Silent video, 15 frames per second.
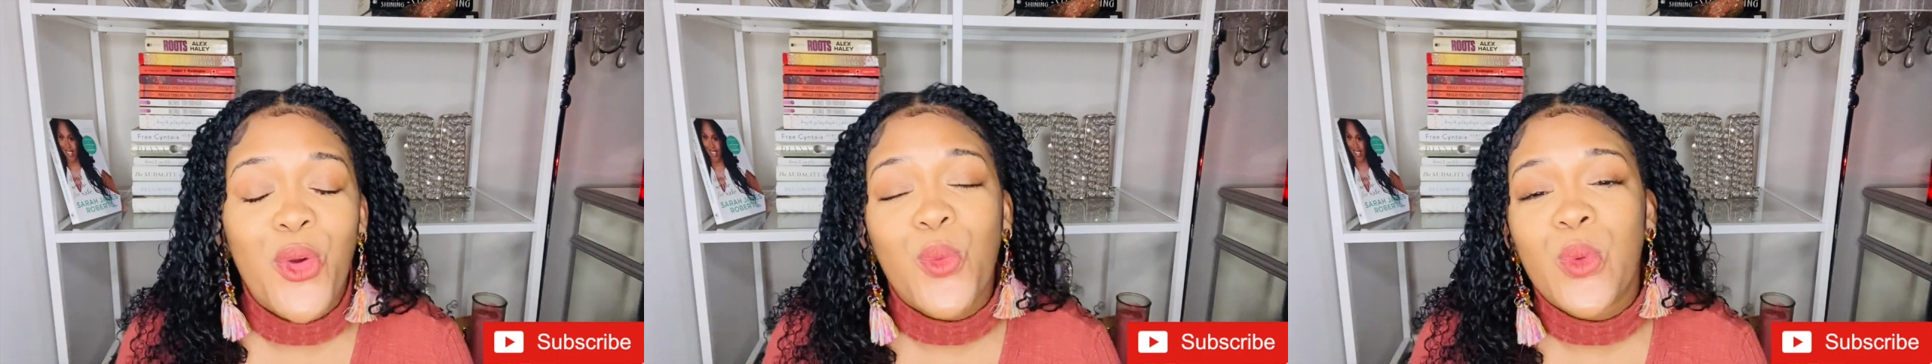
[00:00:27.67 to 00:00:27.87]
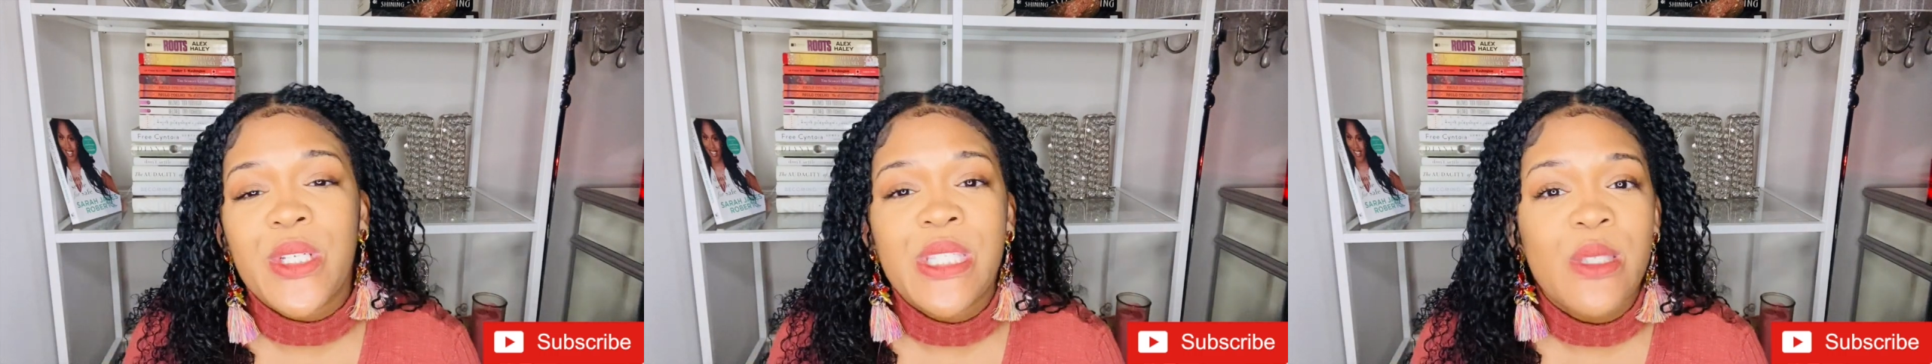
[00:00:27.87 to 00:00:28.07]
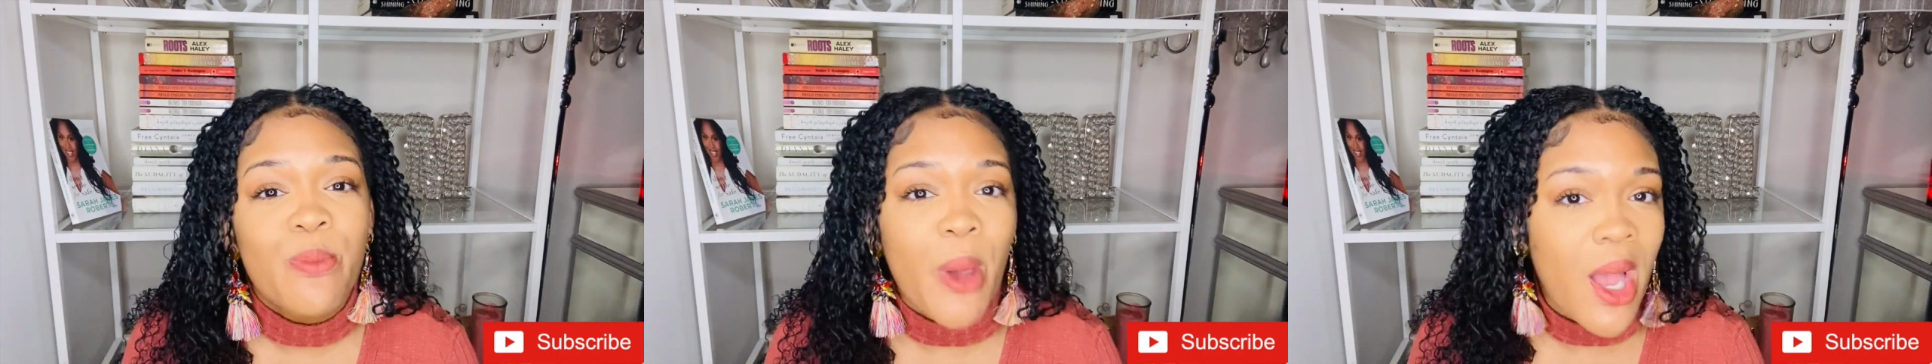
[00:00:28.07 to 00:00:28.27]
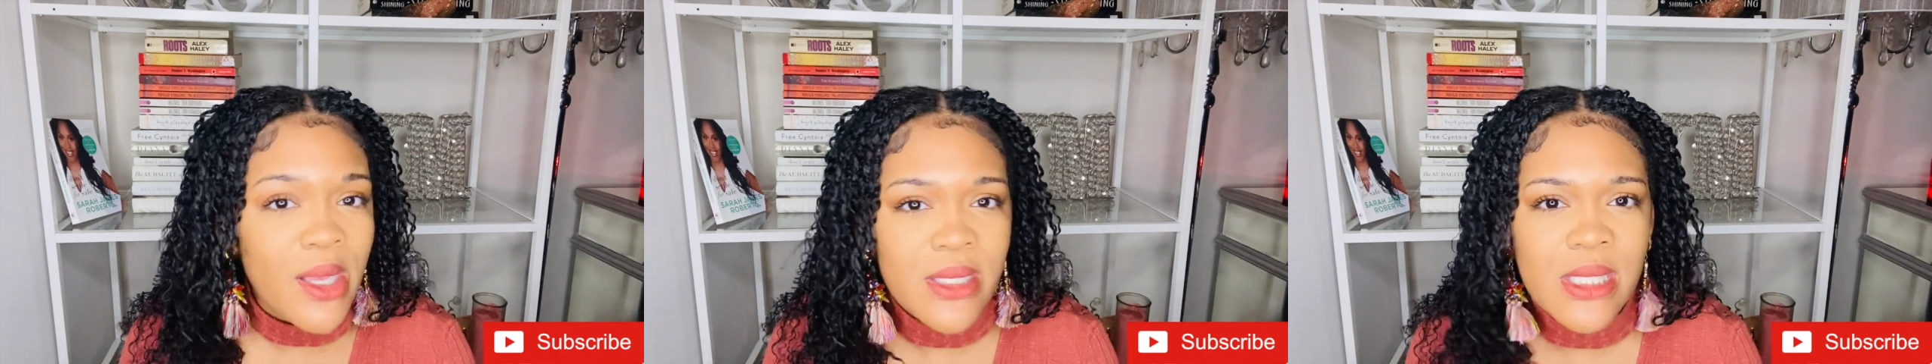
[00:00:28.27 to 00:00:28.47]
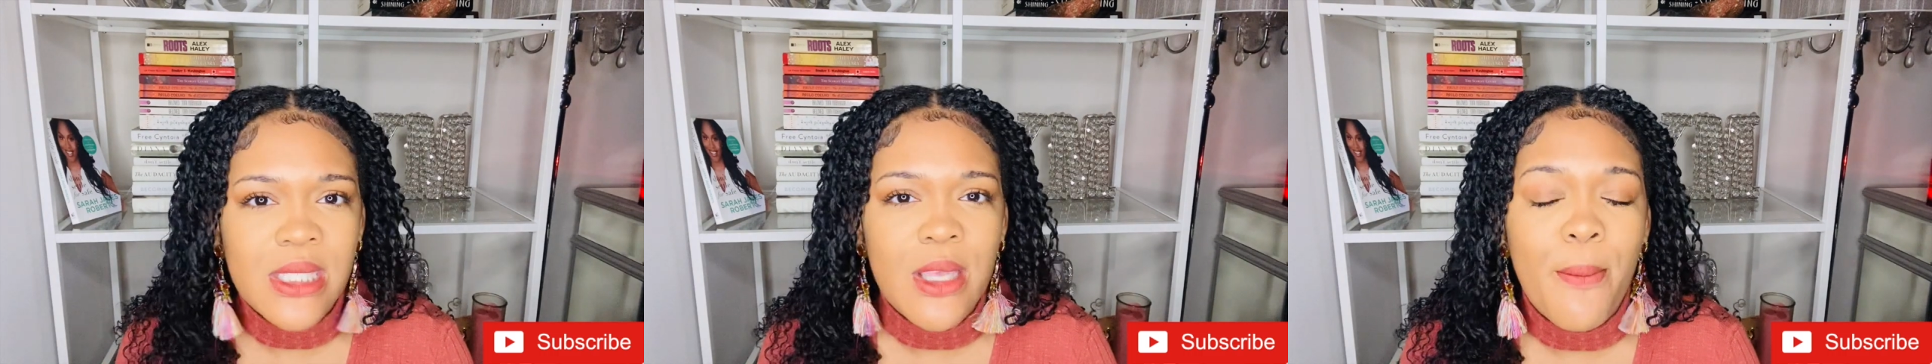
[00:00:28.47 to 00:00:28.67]

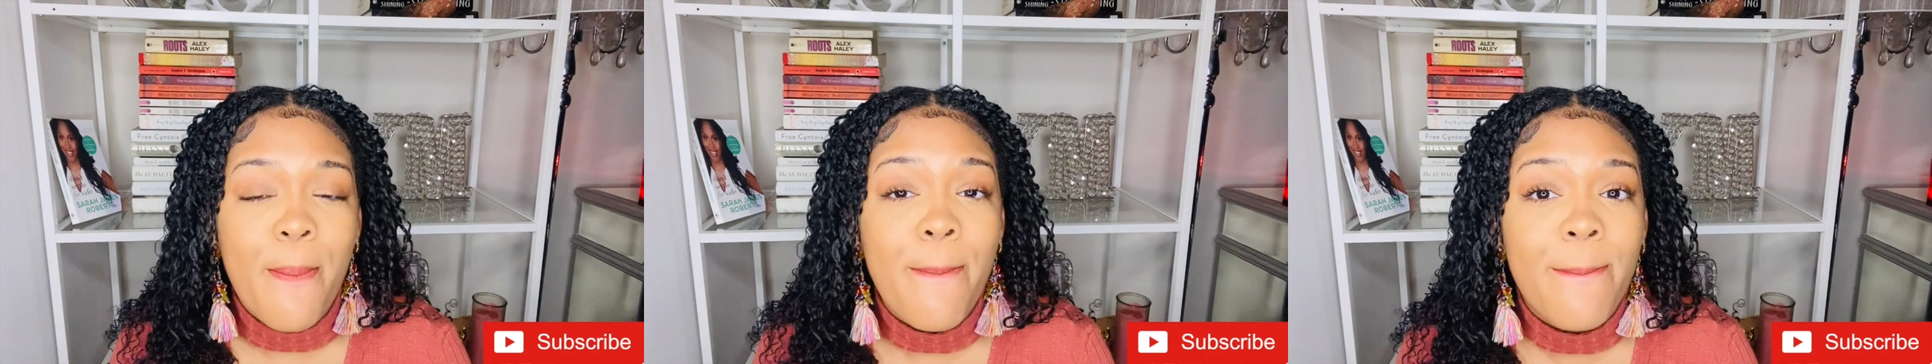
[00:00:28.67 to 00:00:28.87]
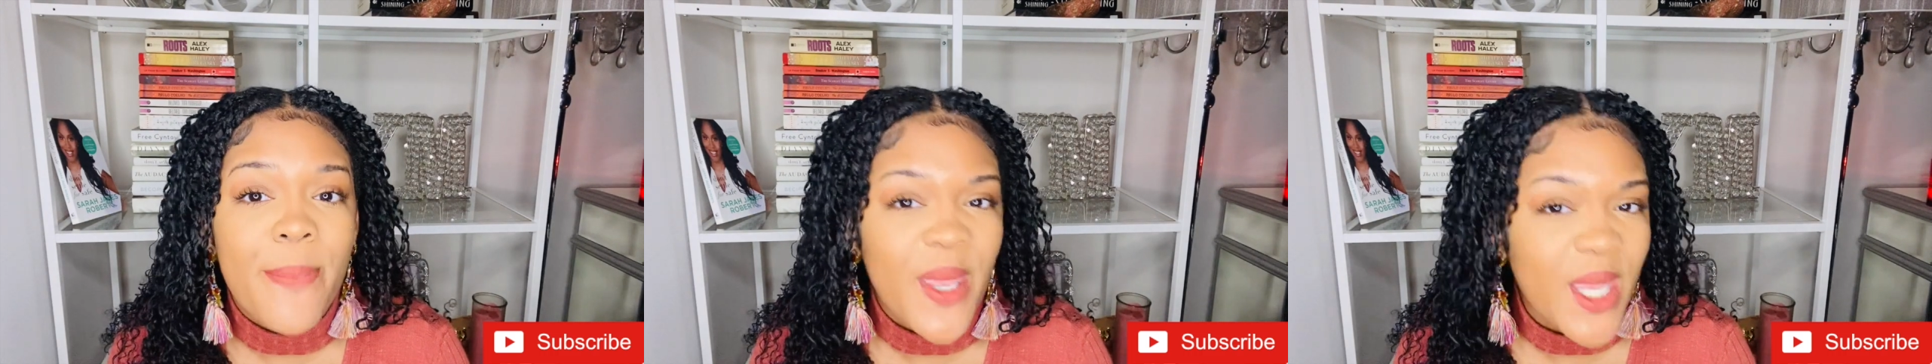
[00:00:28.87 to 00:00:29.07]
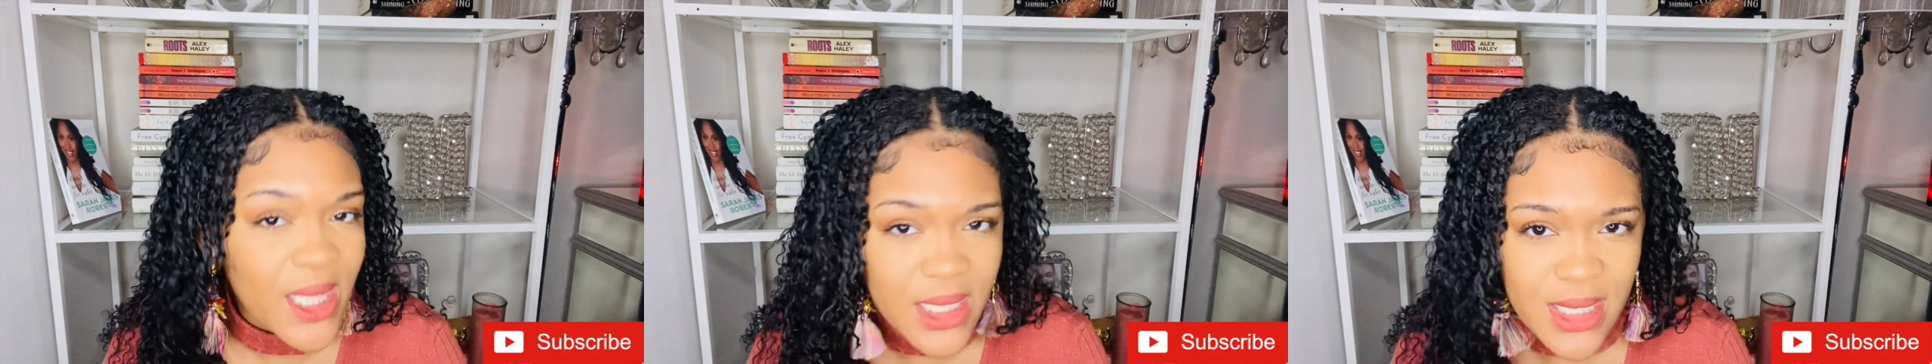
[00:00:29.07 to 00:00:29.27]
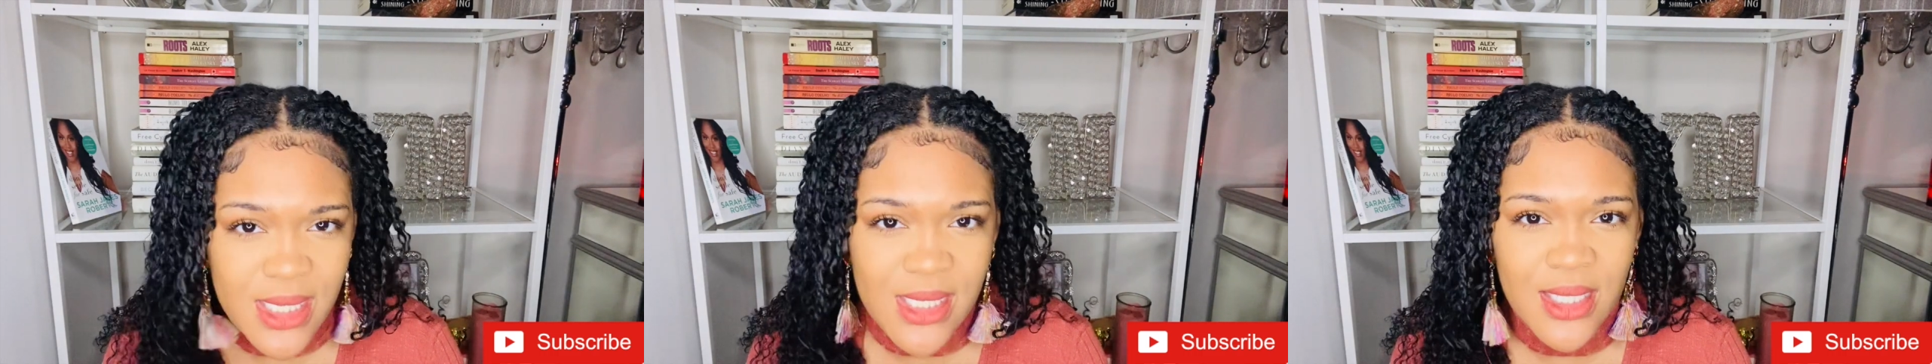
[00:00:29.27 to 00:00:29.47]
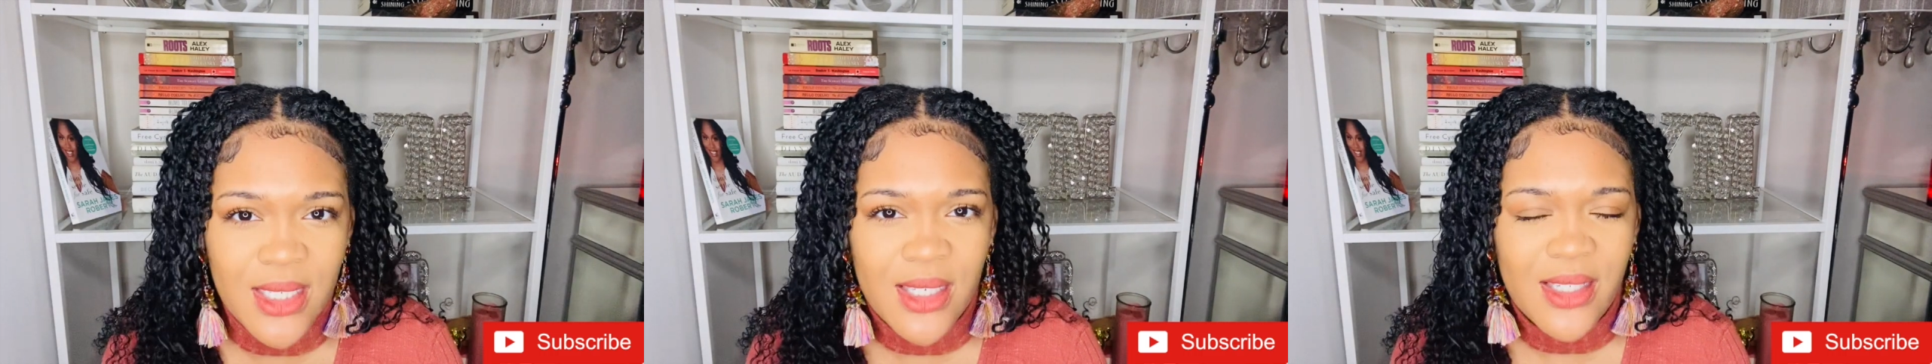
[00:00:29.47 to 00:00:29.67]

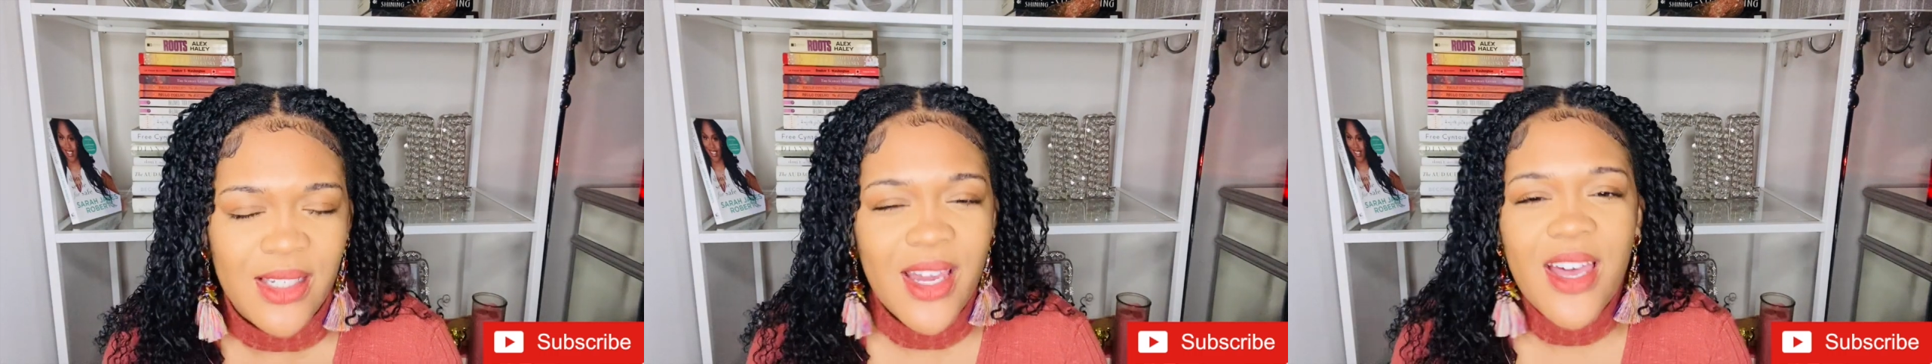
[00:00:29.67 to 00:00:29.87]
responsibility